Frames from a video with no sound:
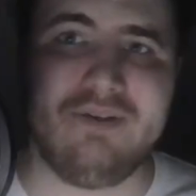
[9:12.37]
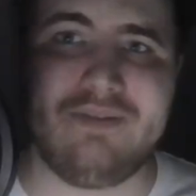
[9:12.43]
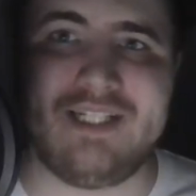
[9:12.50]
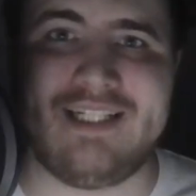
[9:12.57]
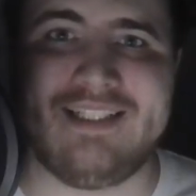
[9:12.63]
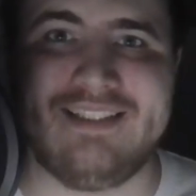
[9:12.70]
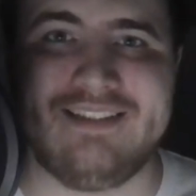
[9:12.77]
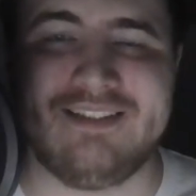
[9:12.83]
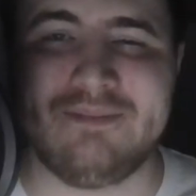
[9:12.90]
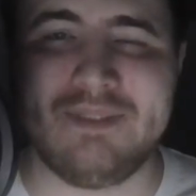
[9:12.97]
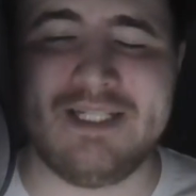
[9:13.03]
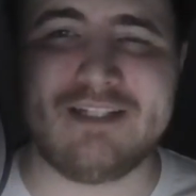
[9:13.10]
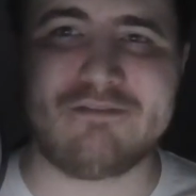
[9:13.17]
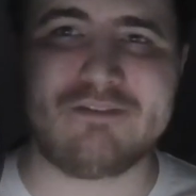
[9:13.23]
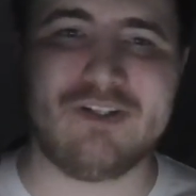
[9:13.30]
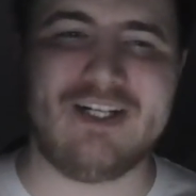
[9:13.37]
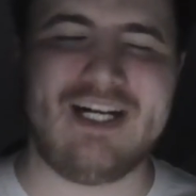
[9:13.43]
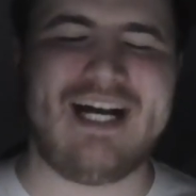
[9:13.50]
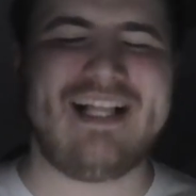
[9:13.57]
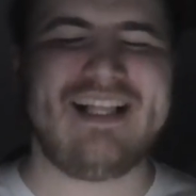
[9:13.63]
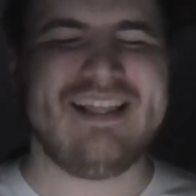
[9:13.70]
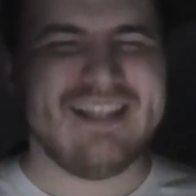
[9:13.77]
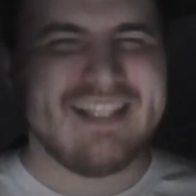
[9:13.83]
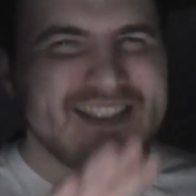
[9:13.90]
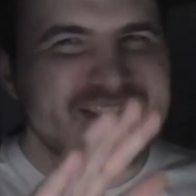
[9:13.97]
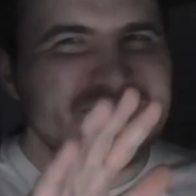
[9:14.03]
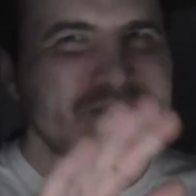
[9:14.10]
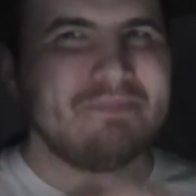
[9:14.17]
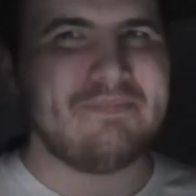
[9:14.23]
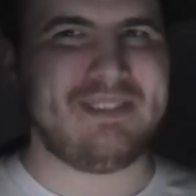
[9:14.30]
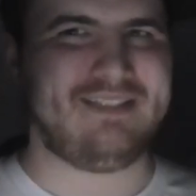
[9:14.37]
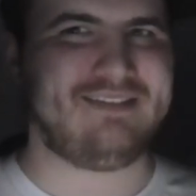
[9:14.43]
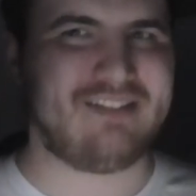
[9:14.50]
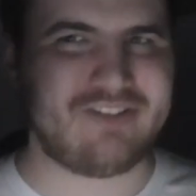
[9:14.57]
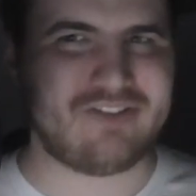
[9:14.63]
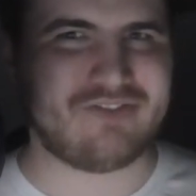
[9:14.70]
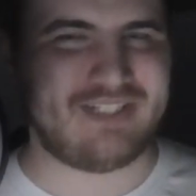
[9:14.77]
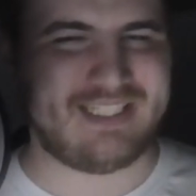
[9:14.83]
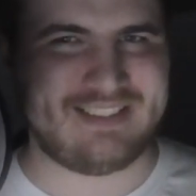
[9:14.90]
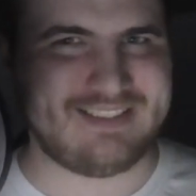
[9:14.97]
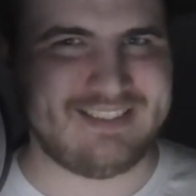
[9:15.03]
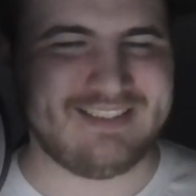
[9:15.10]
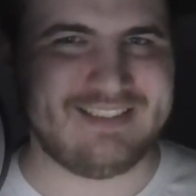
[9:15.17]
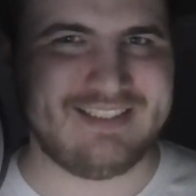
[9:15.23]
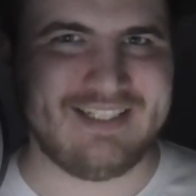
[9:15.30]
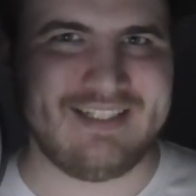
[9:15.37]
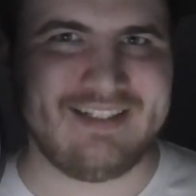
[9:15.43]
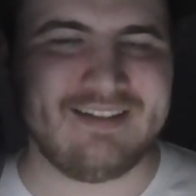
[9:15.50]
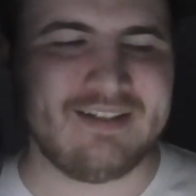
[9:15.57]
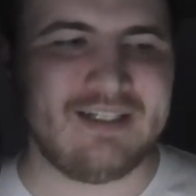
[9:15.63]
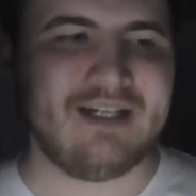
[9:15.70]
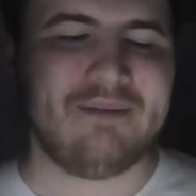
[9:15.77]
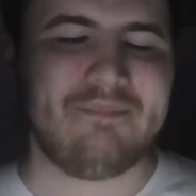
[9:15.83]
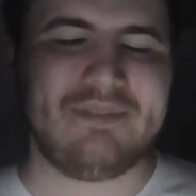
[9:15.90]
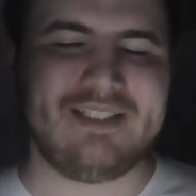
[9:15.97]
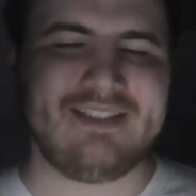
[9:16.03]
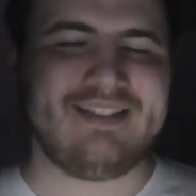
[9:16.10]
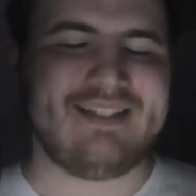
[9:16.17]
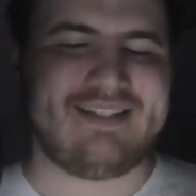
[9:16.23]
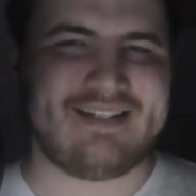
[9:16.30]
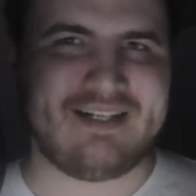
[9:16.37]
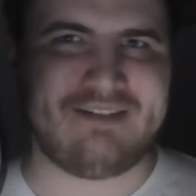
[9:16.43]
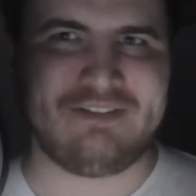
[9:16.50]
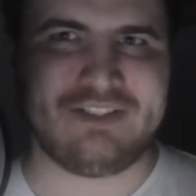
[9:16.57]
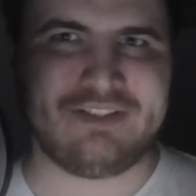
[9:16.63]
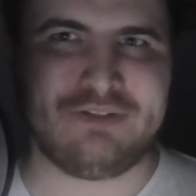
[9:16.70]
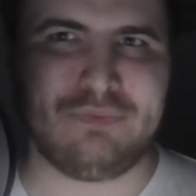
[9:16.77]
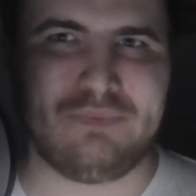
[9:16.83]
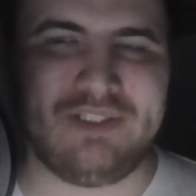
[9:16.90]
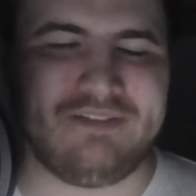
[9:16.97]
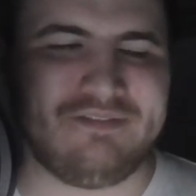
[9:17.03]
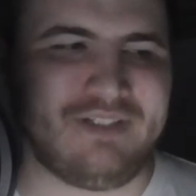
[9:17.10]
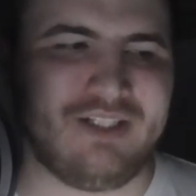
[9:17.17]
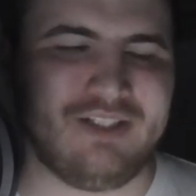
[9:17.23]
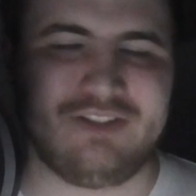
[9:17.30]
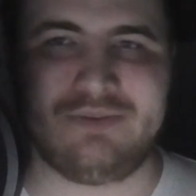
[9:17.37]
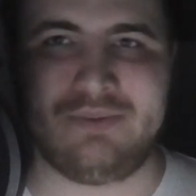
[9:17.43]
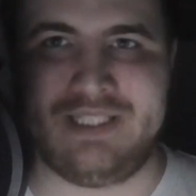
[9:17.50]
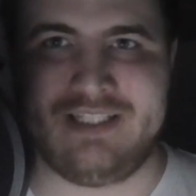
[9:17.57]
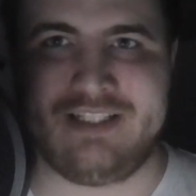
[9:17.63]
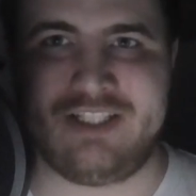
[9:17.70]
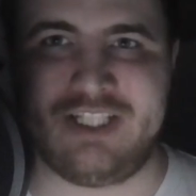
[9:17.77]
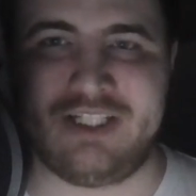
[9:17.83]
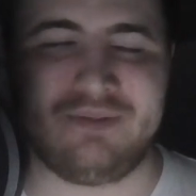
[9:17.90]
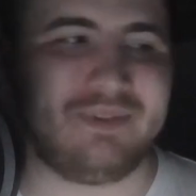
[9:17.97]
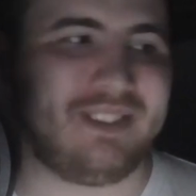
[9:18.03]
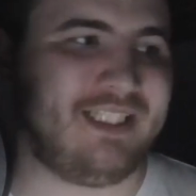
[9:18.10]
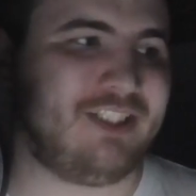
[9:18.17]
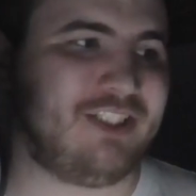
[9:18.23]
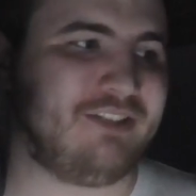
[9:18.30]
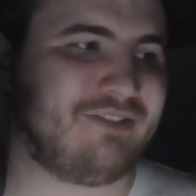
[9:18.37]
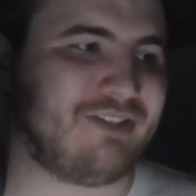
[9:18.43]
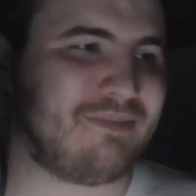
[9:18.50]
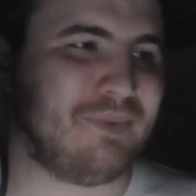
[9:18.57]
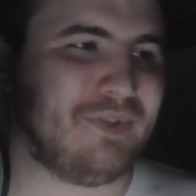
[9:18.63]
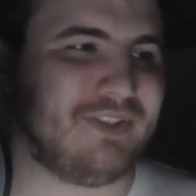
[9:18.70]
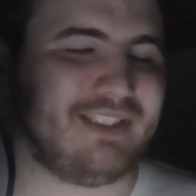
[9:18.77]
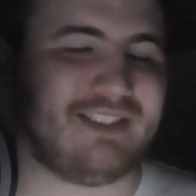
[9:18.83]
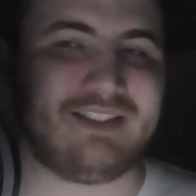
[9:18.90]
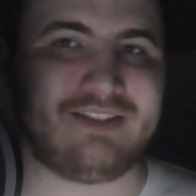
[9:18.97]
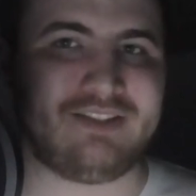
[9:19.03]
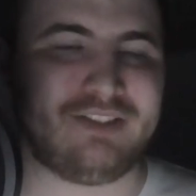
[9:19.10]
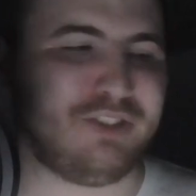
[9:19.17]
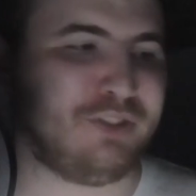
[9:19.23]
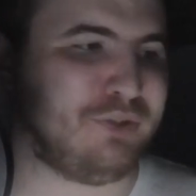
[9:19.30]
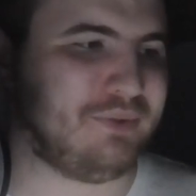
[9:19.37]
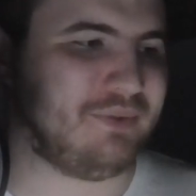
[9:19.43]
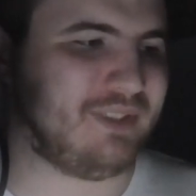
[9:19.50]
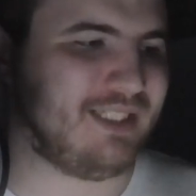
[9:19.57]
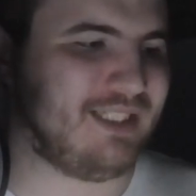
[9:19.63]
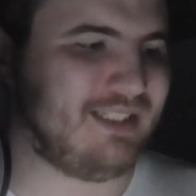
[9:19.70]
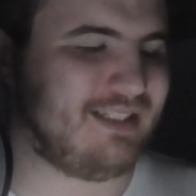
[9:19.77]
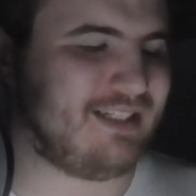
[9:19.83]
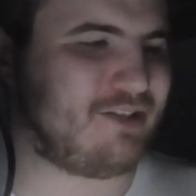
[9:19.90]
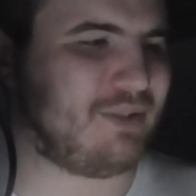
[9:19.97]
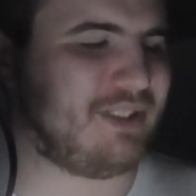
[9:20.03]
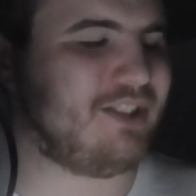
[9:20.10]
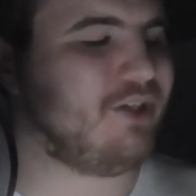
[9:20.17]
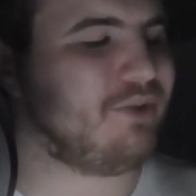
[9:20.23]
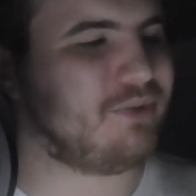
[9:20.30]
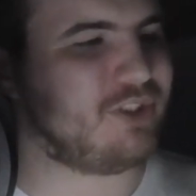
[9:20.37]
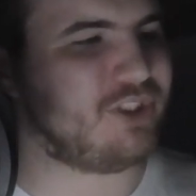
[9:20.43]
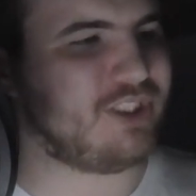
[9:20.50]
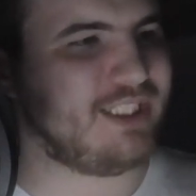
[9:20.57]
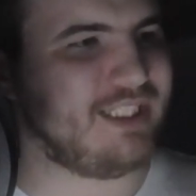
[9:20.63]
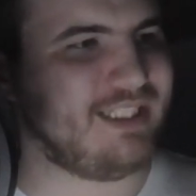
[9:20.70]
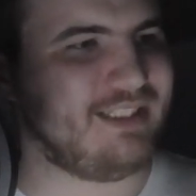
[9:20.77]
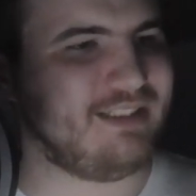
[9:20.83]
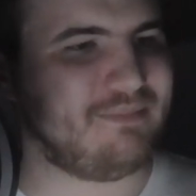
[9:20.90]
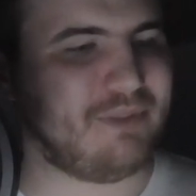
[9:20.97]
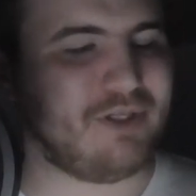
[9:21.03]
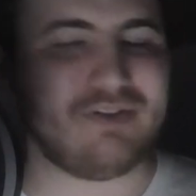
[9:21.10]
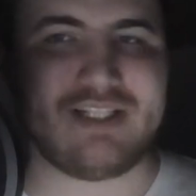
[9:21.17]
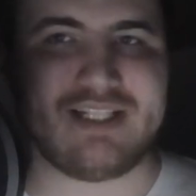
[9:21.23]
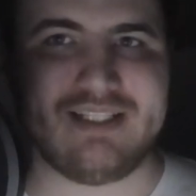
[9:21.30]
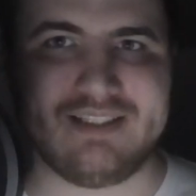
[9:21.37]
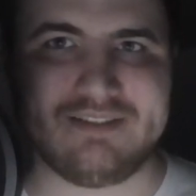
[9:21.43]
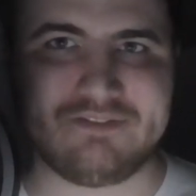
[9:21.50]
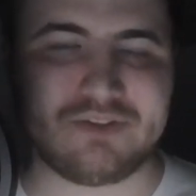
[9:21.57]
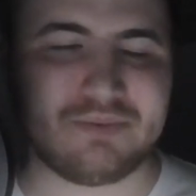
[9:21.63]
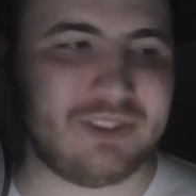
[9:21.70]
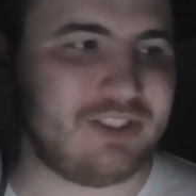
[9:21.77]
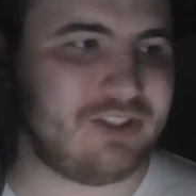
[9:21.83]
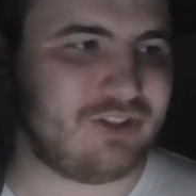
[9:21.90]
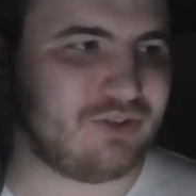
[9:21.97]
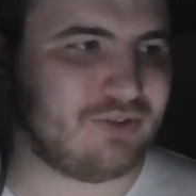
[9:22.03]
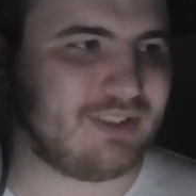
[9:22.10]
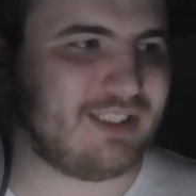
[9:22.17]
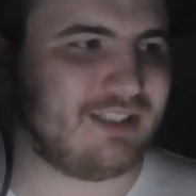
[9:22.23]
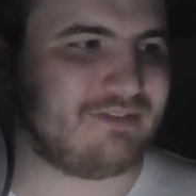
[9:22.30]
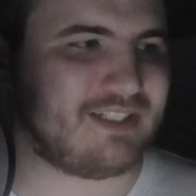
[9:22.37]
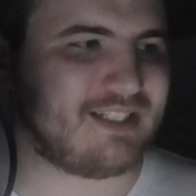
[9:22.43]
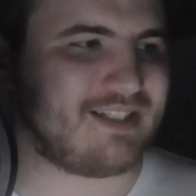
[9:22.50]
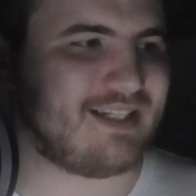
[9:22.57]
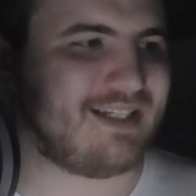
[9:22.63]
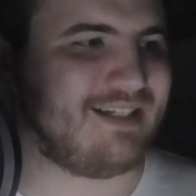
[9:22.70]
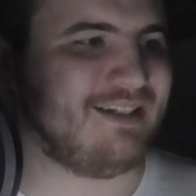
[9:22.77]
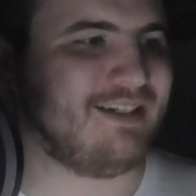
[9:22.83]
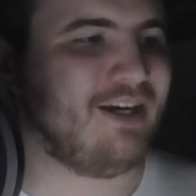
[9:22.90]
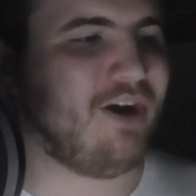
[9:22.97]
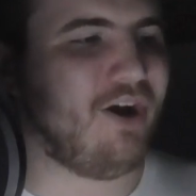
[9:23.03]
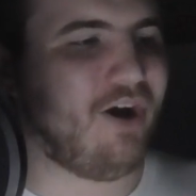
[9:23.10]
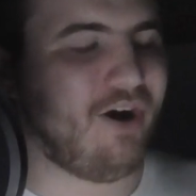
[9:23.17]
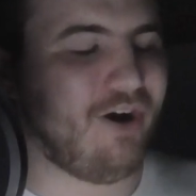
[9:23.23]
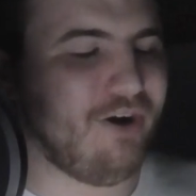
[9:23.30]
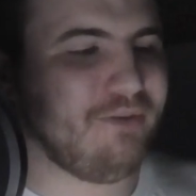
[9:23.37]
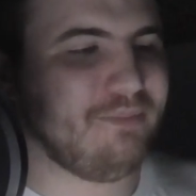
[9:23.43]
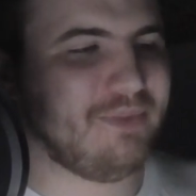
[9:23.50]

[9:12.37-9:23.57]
Okay, and I may have got a little bit distracted there, but let's carry on with her tweets, shall we? She responded to this tweet. No, she posted another tweet shortly after saying, oh